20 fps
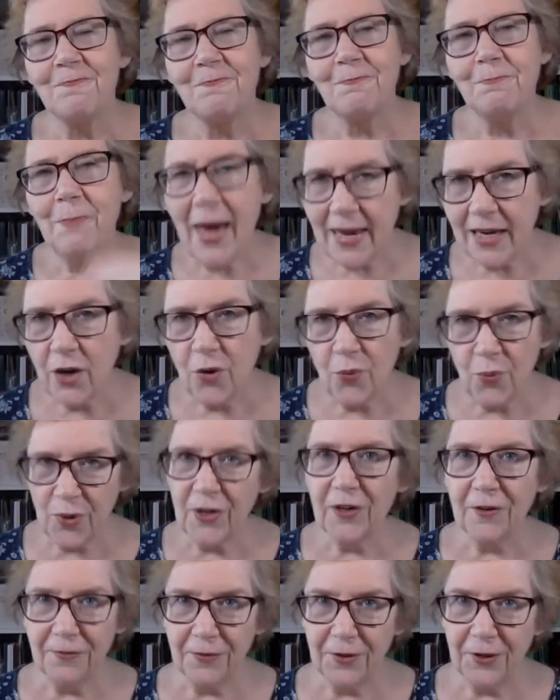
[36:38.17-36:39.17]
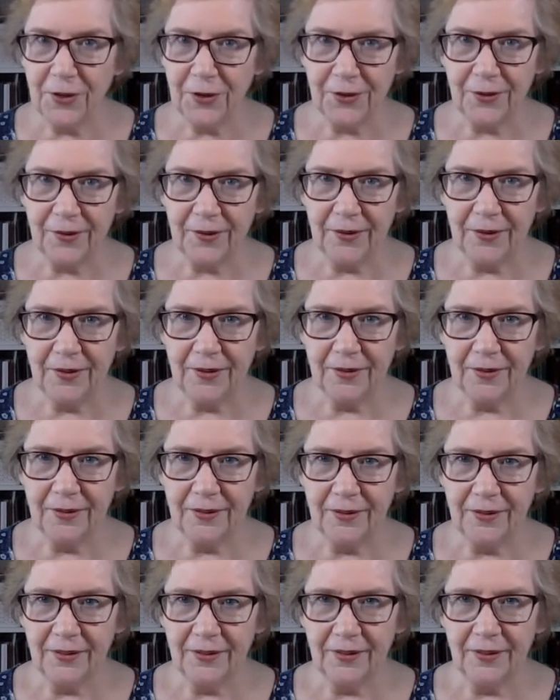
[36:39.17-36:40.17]
Make it work for you.
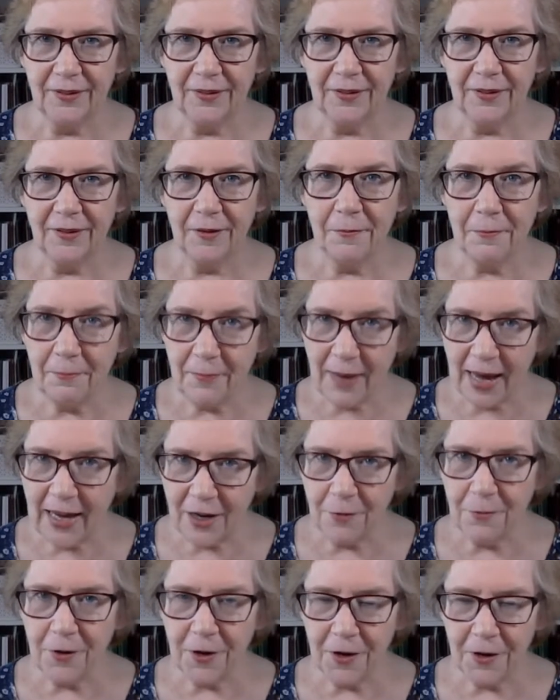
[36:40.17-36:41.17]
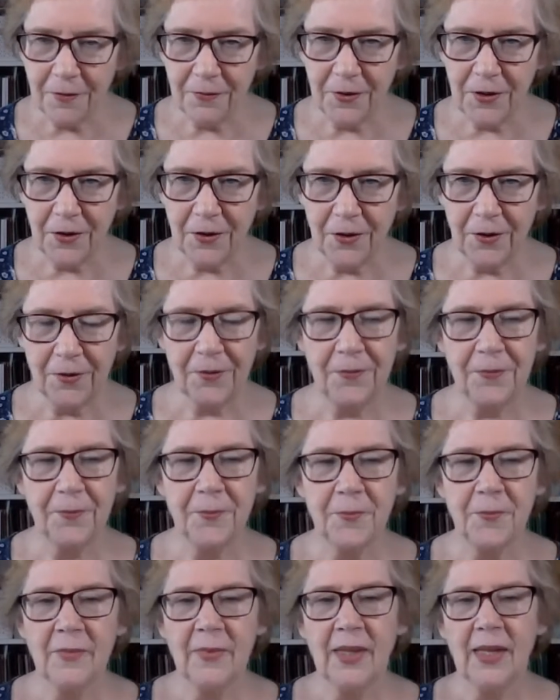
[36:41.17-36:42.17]
Make it work for you.
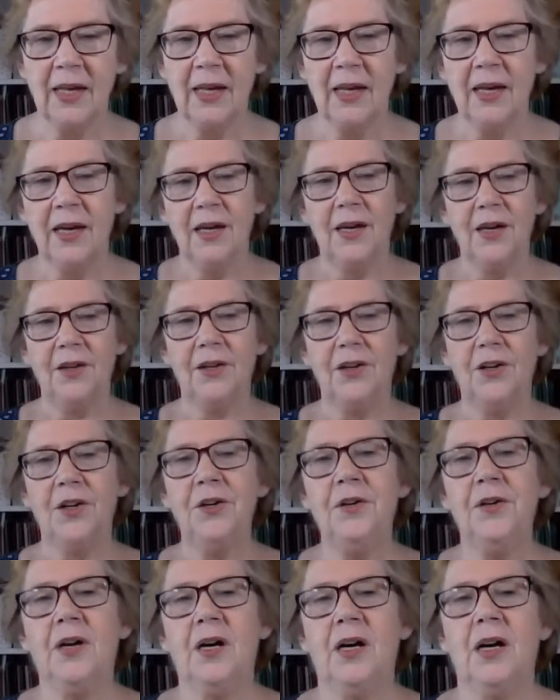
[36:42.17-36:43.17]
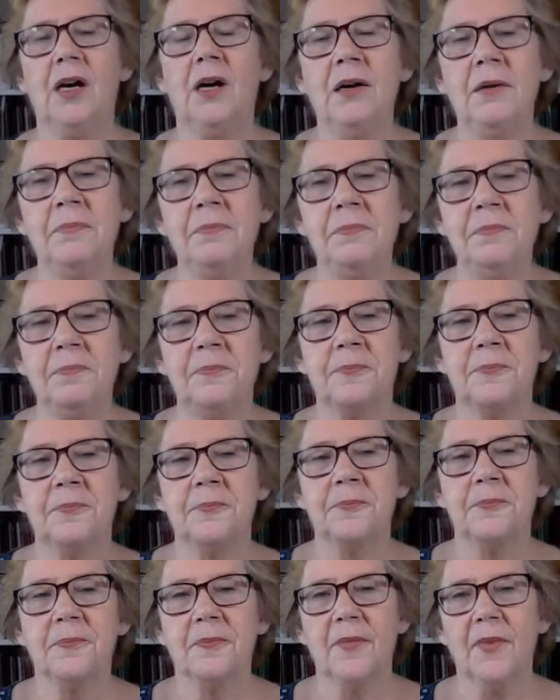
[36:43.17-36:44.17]
You know, I'm
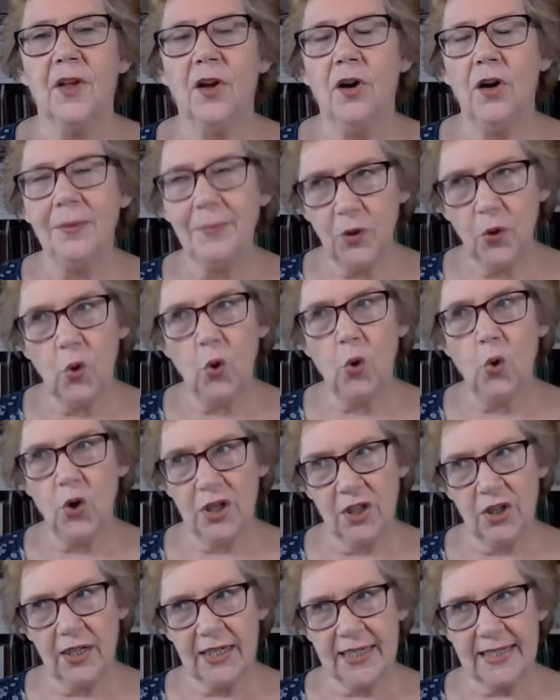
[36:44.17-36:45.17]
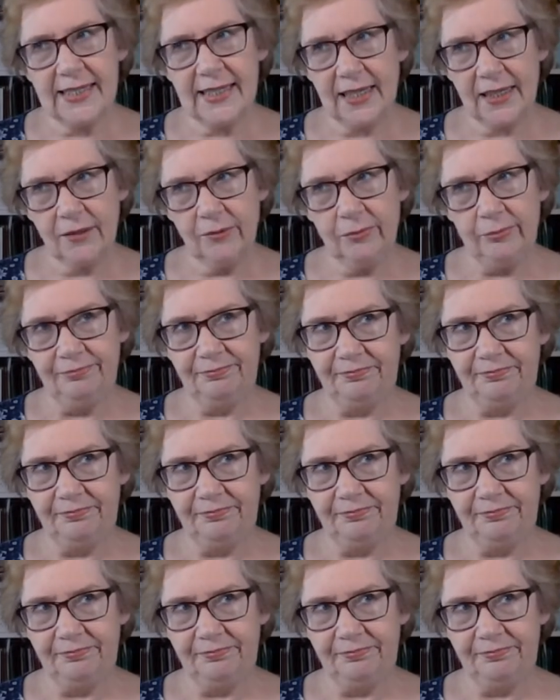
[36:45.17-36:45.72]
I'm an organizer.